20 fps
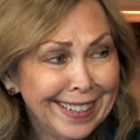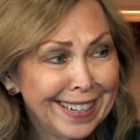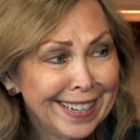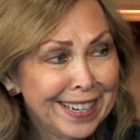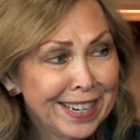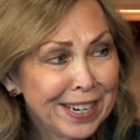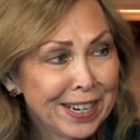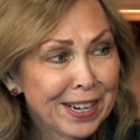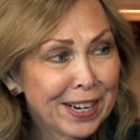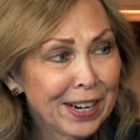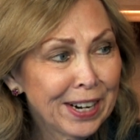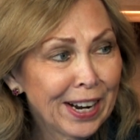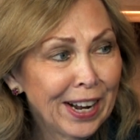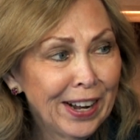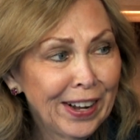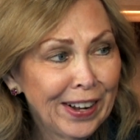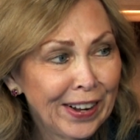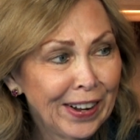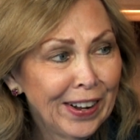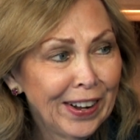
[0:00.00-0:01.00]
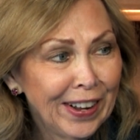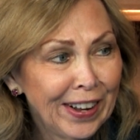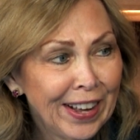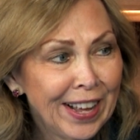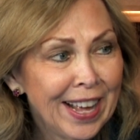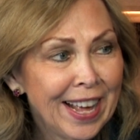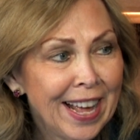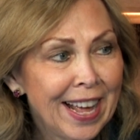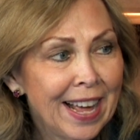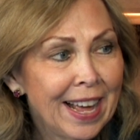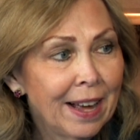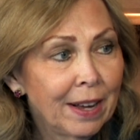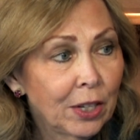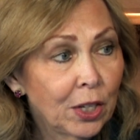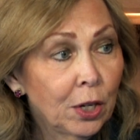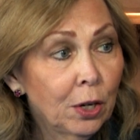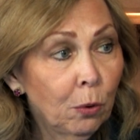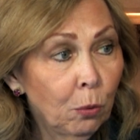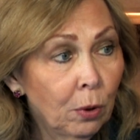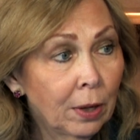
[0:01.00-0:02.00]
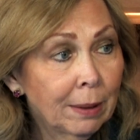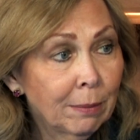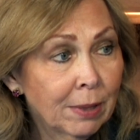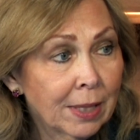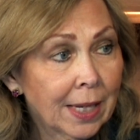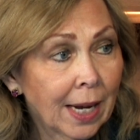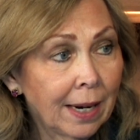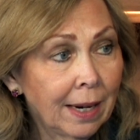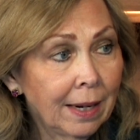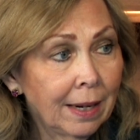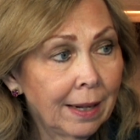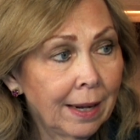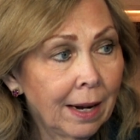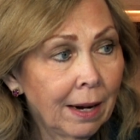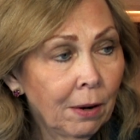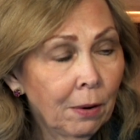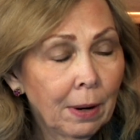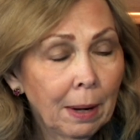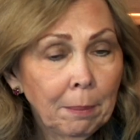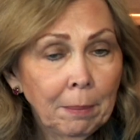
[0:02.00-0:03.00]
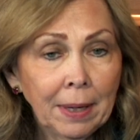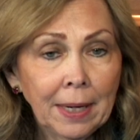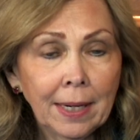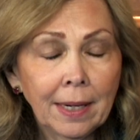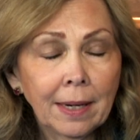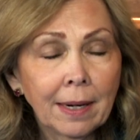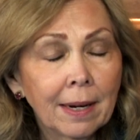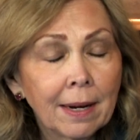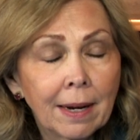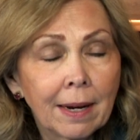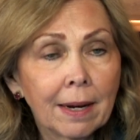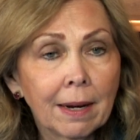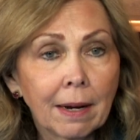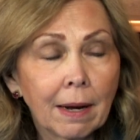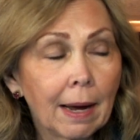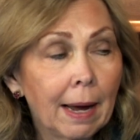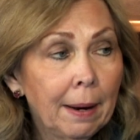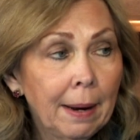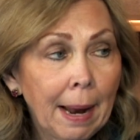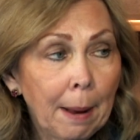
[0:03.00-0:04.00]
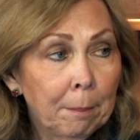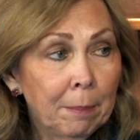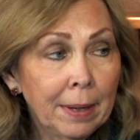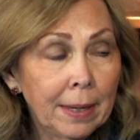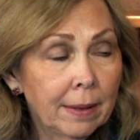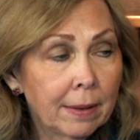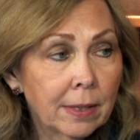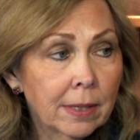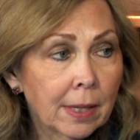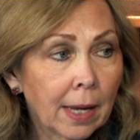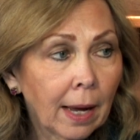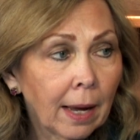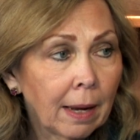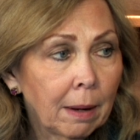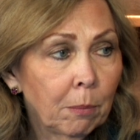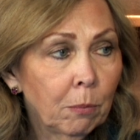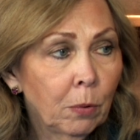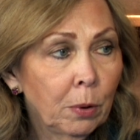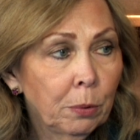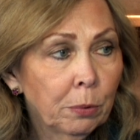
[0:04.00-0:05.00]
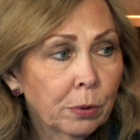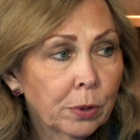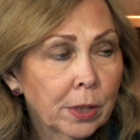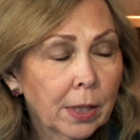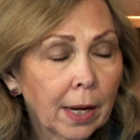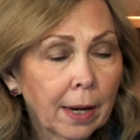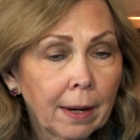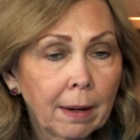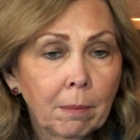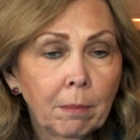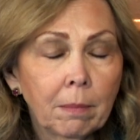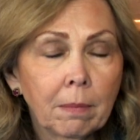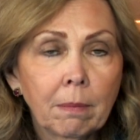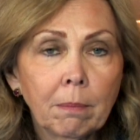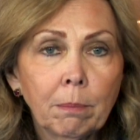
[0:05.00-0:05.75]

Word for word: Well, I know? knew it, but I wasn't. You know what I'm saying yeah. though? I mean yeah. and me the same. We were the same.